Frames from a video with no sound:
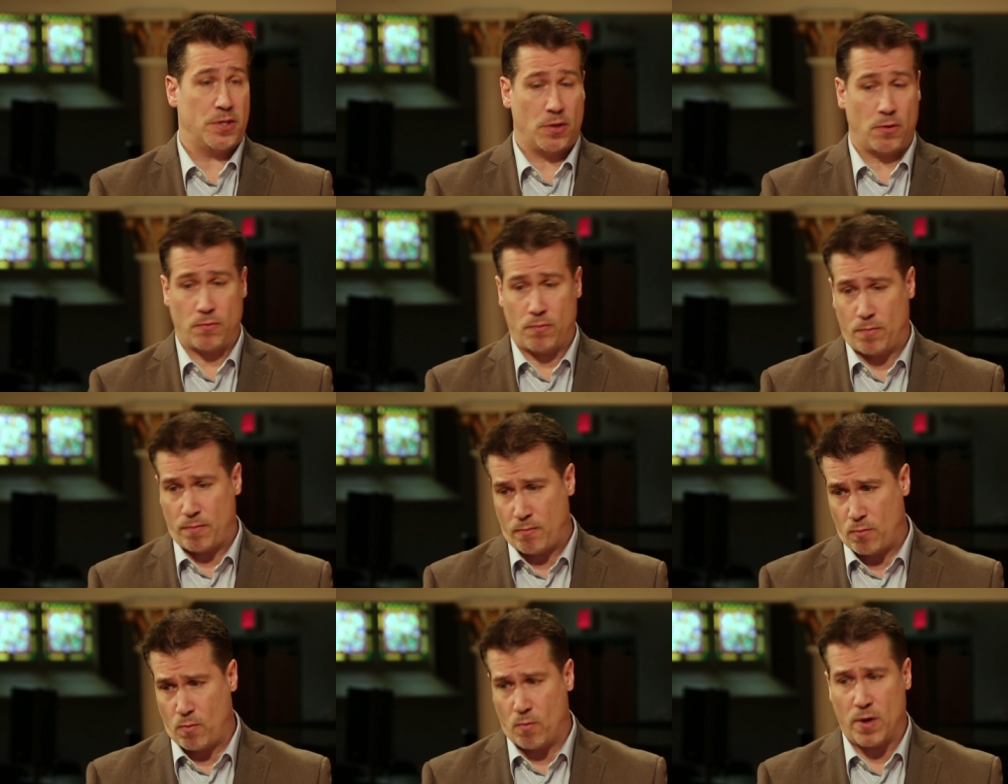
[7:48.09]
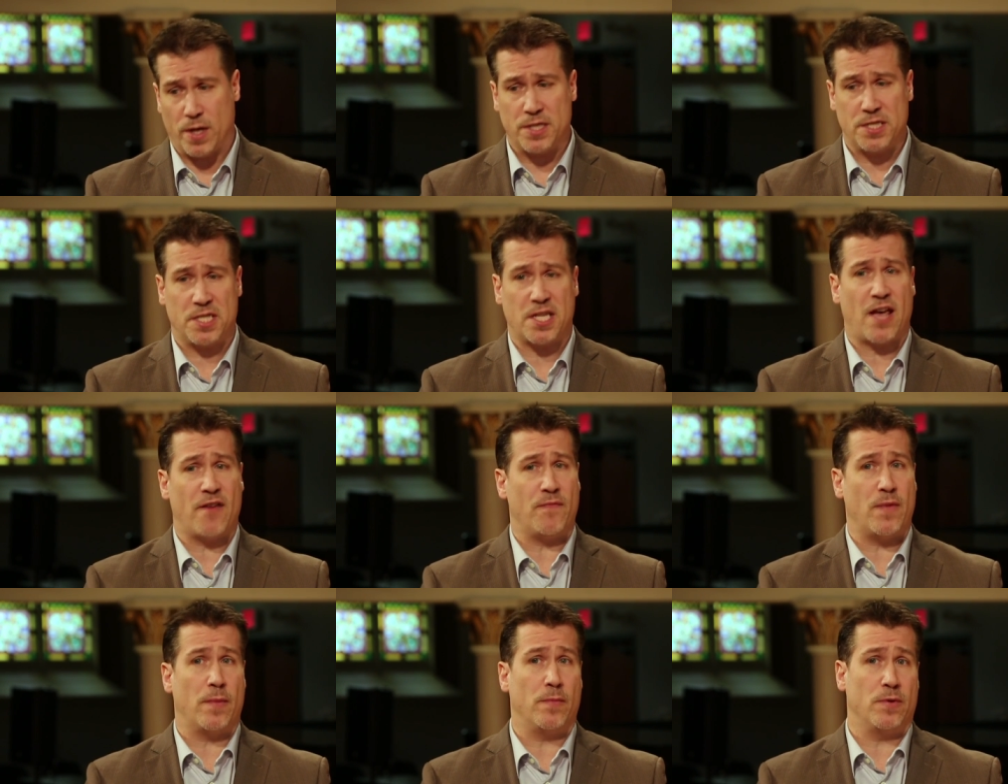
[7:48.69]
So one
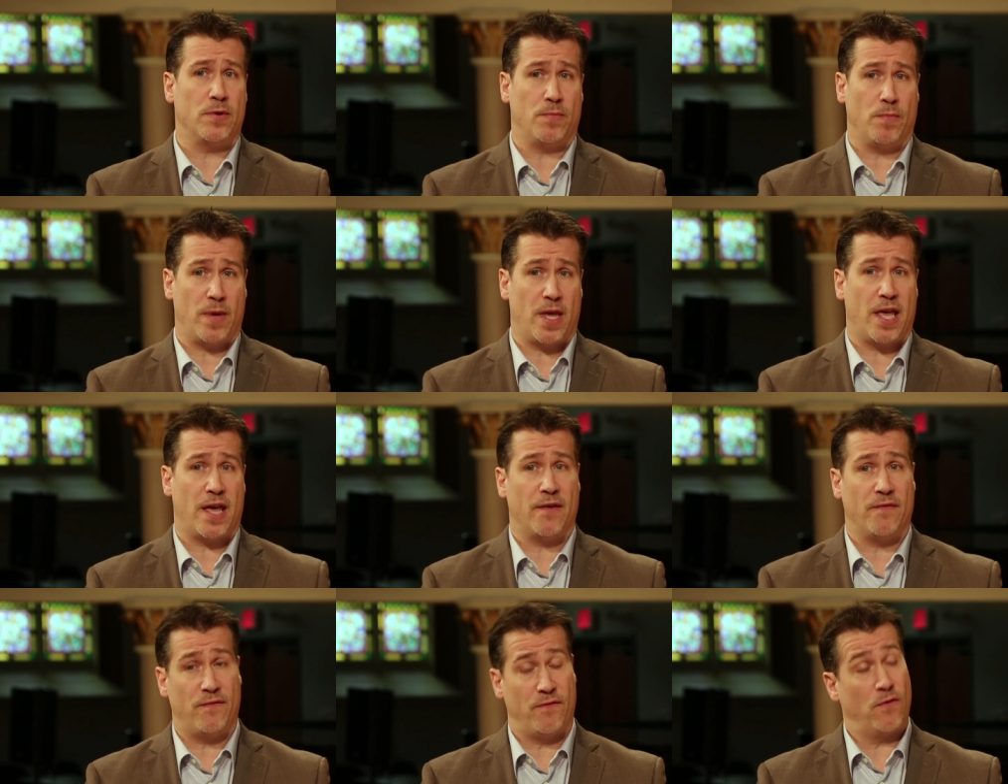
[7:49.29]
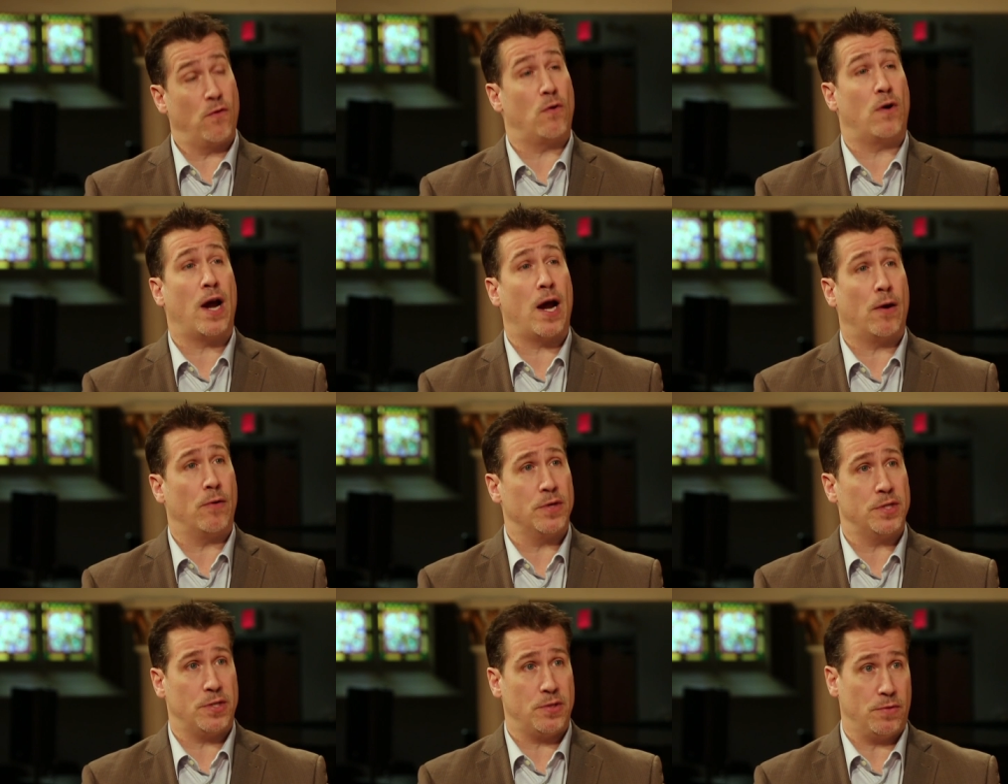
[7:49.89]
staff member may have four
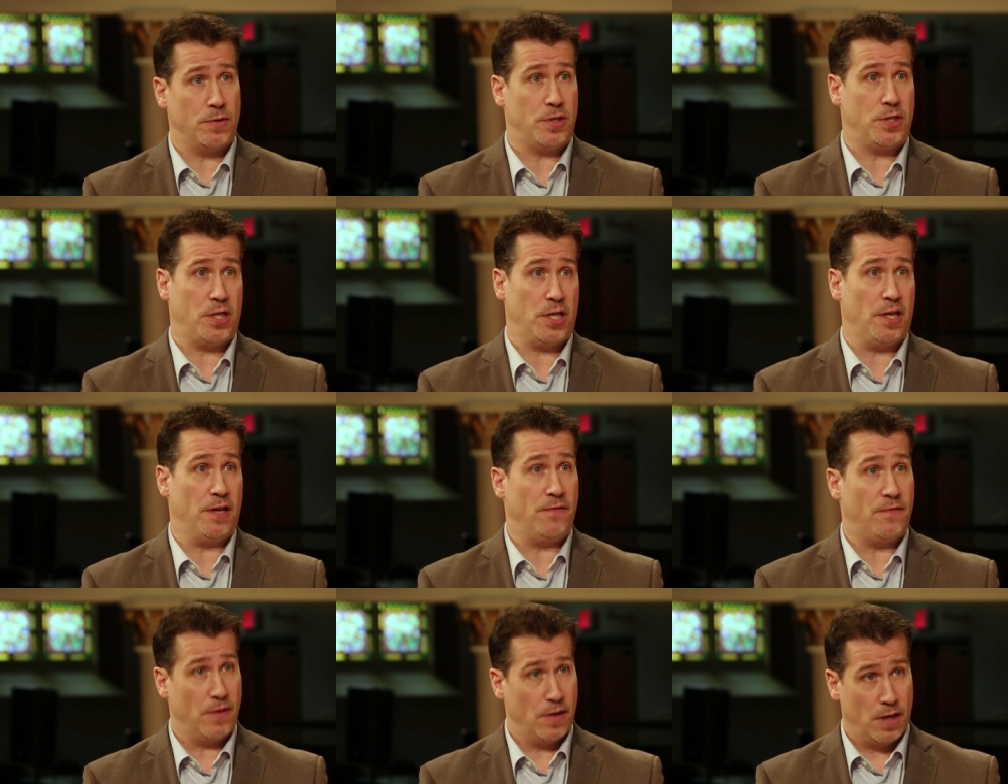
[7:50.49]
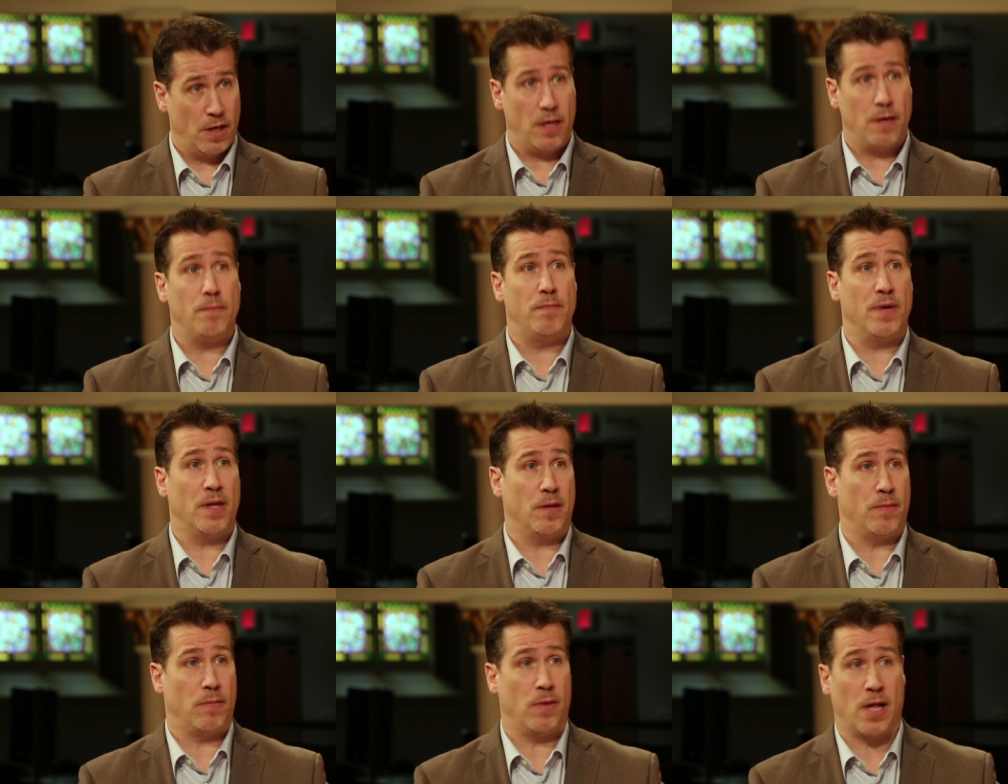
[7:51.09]
hours to achieve in
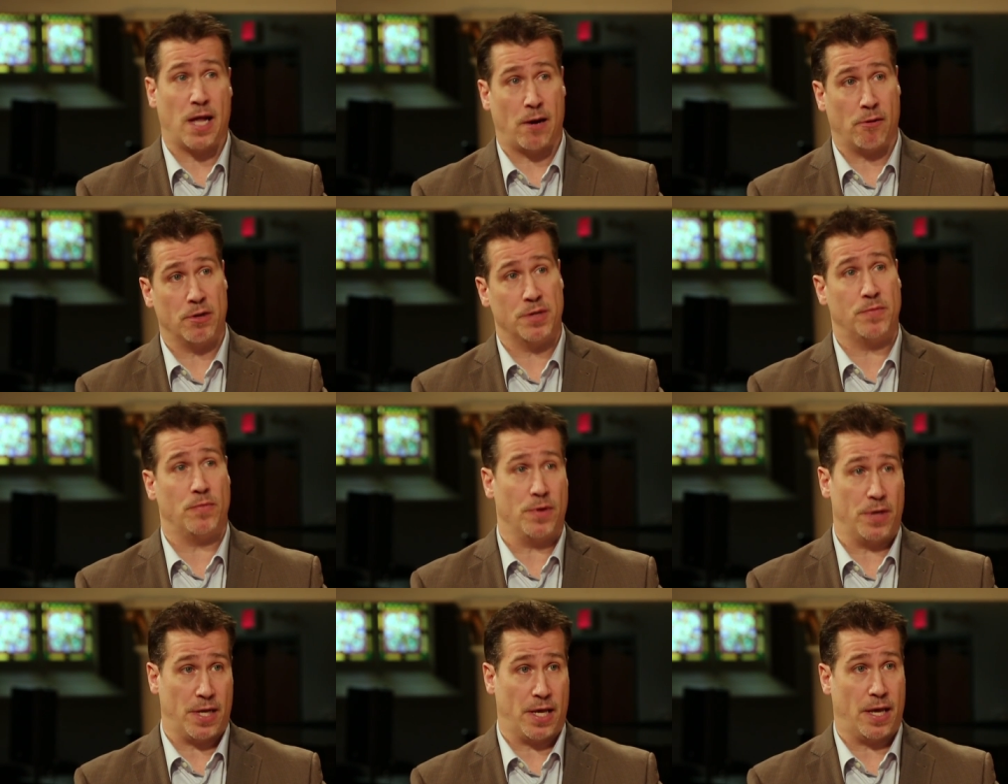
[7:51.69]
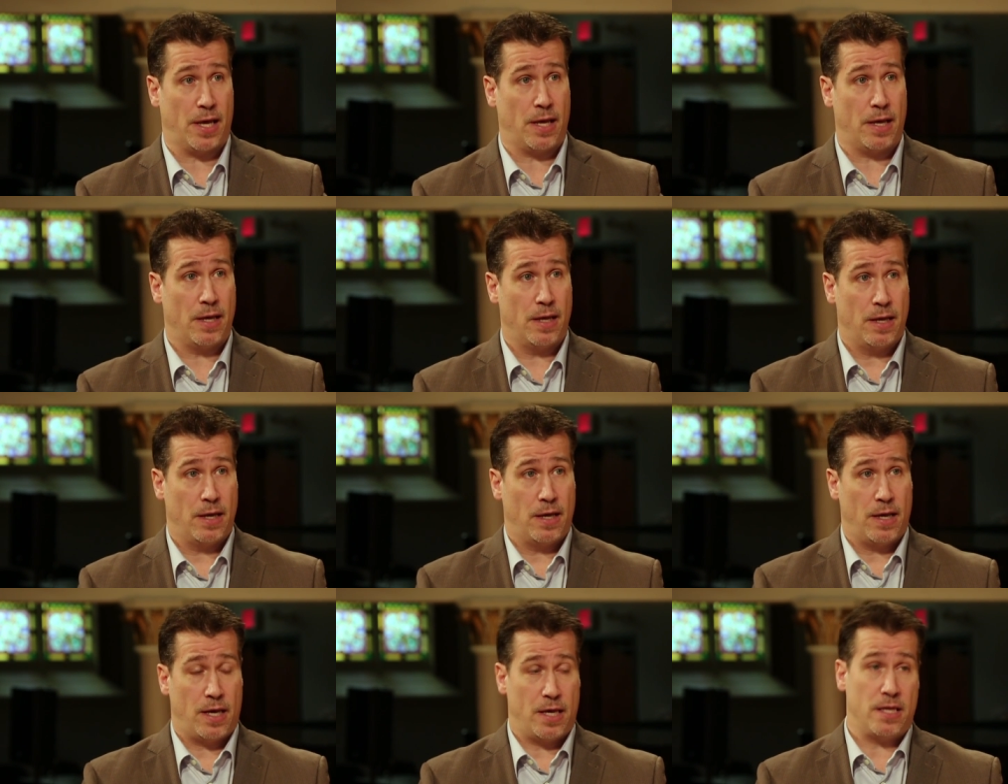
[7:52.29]
billable hours per day
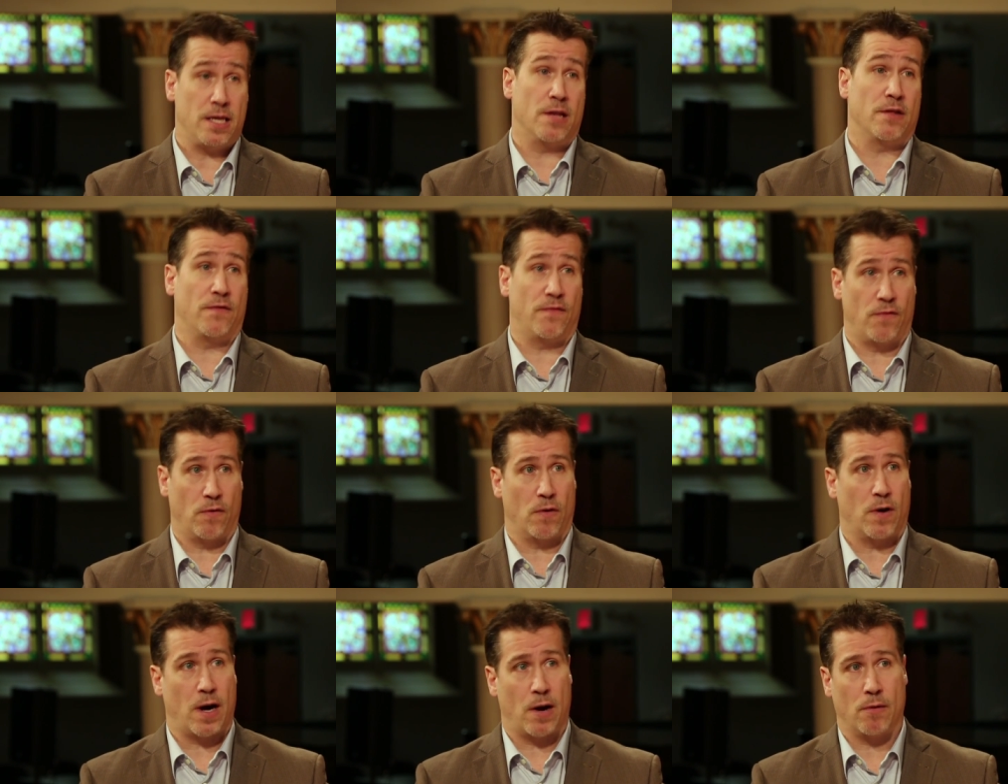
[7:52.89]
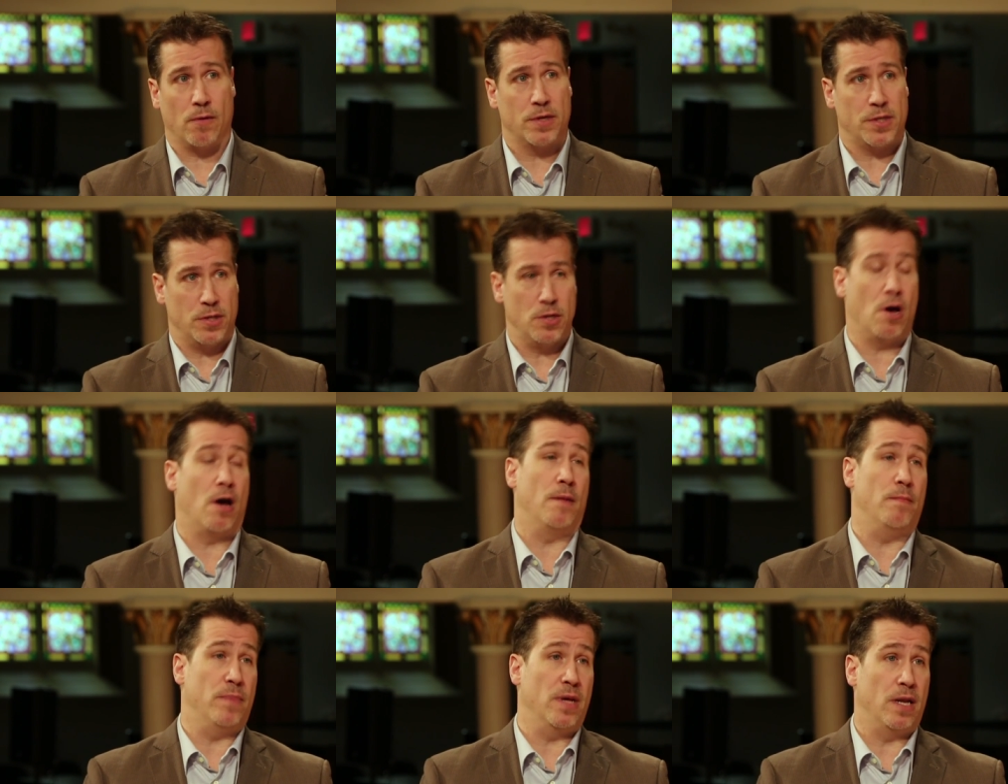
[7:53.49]
and the other four hours
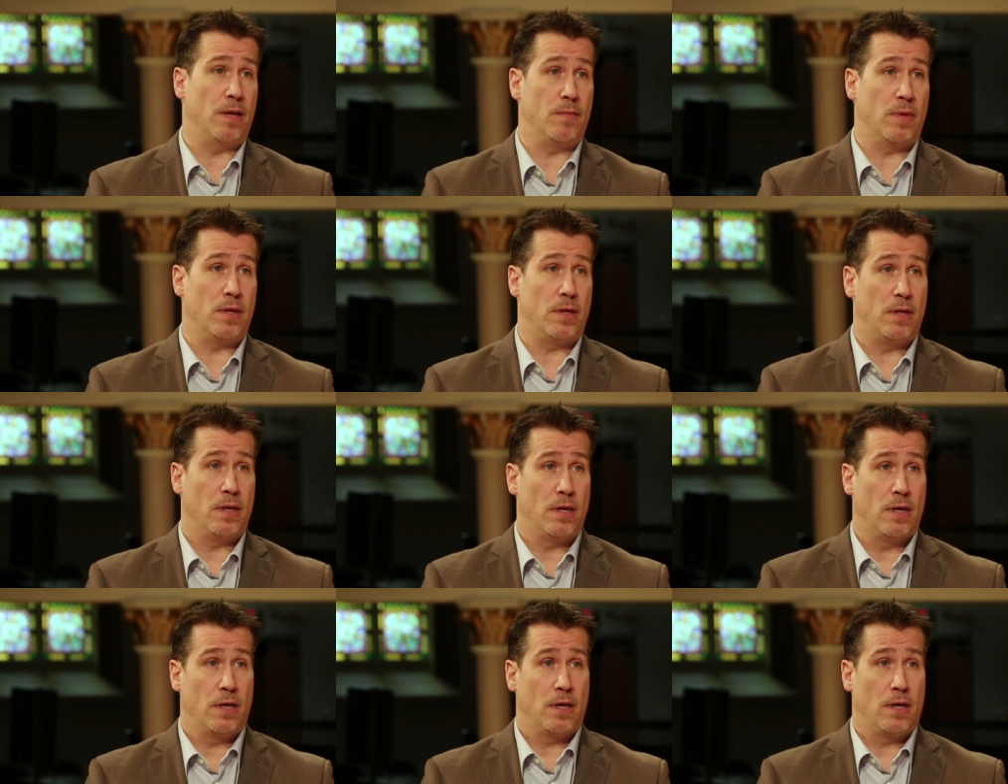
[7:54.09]
non-billable.